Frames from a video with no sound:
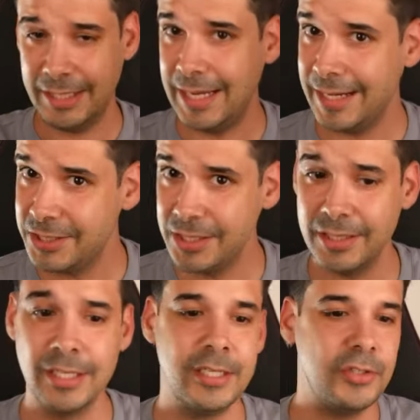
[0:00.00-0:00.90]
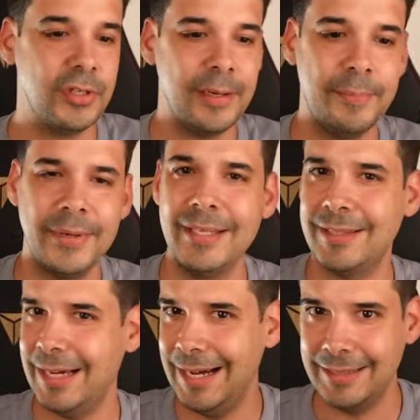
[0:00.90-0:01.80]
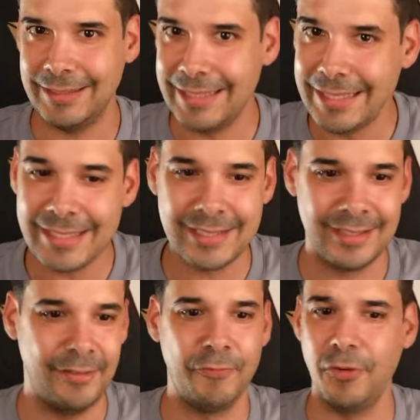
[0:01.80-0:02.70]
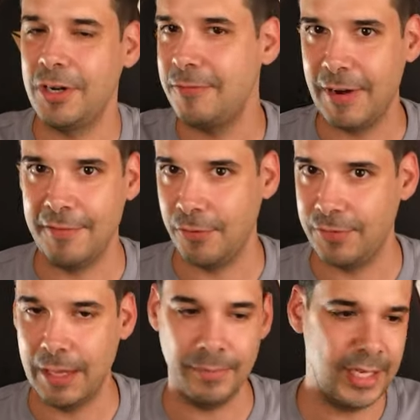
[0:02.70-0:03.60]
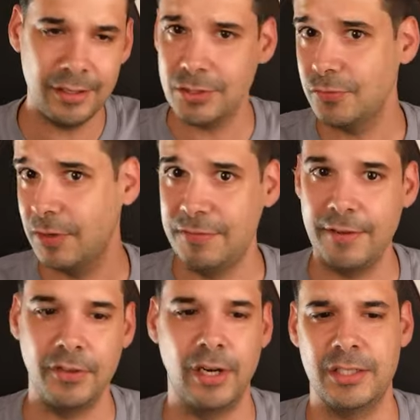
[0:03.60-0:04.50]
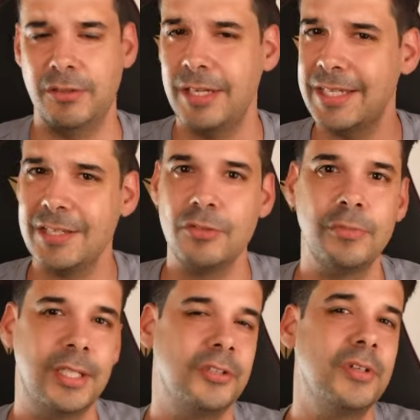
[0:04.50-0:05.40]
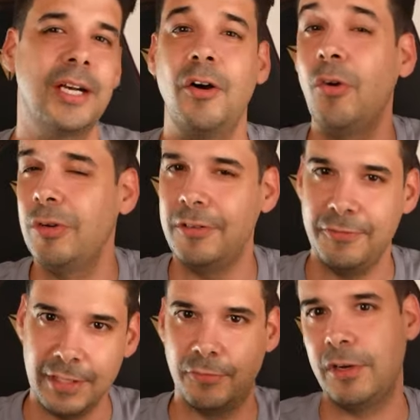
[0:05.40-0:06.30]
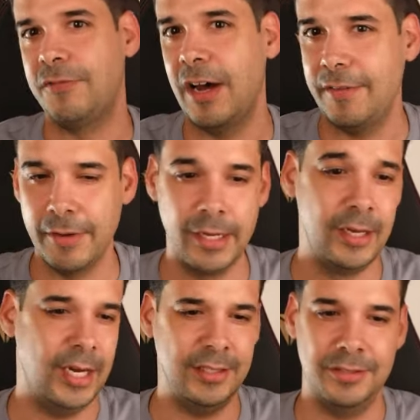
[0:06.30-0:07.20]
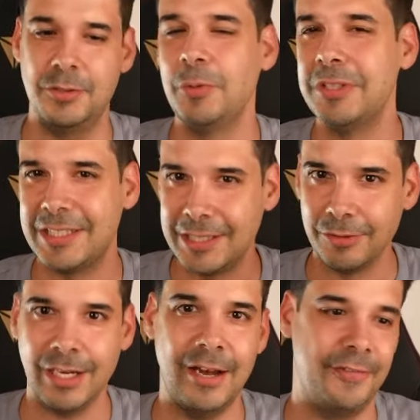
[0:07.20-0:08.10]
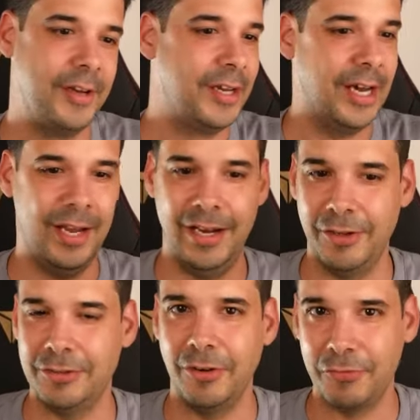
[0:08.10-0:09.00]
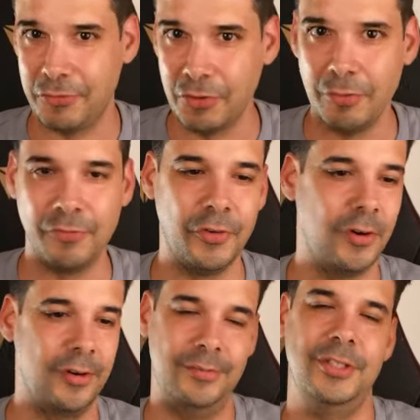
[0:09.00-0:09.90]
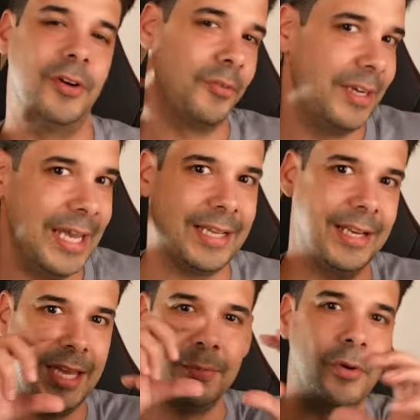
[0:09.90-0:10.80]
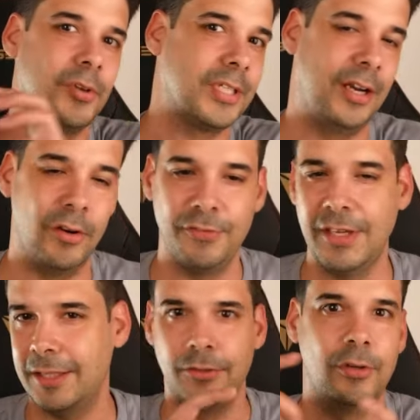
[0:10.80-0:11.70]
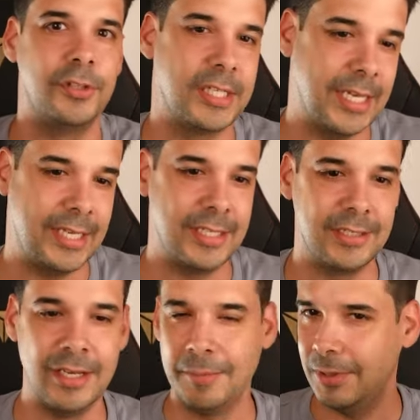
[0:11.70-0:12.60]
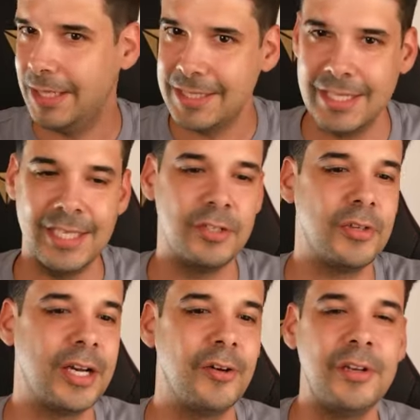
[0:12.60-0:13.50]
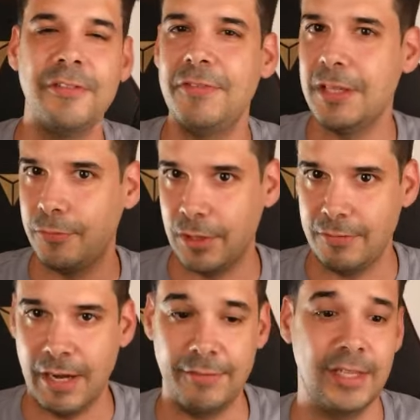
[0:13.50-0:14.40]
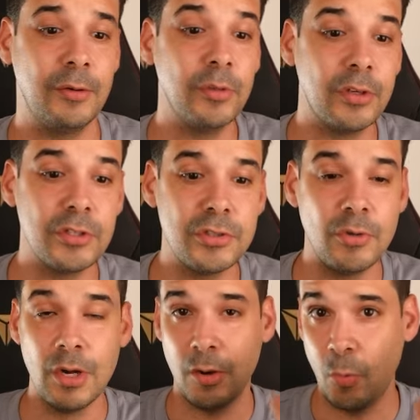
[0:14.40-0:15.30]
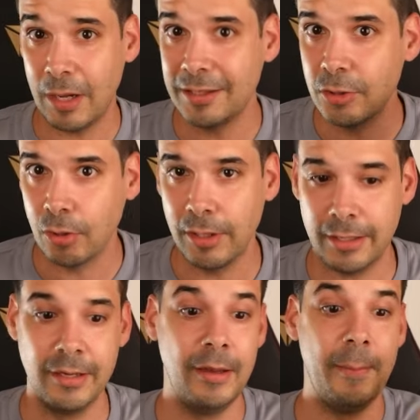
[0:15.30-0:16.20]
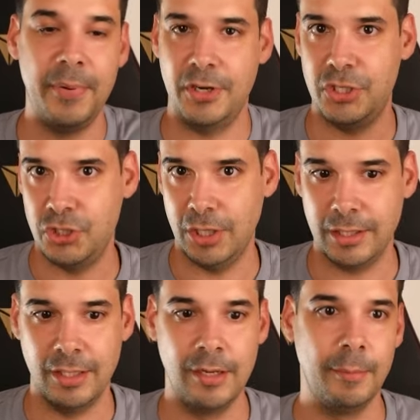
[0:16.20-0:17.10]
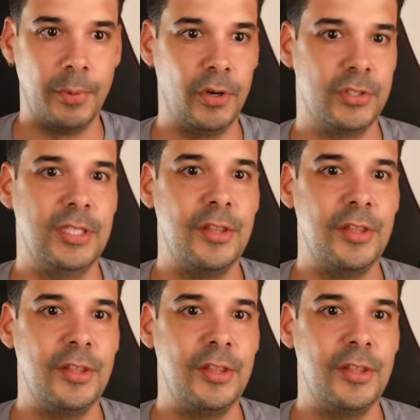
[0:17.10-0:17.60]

gang sheet, you can print at least 45 of them. It costs $45, so let's assume that you can only fit 45, and you will still have a lot of room for, neck labels and all of that on all the sizes. But let's say that you can only fit 45. That will cost you $1 per shirt, plus the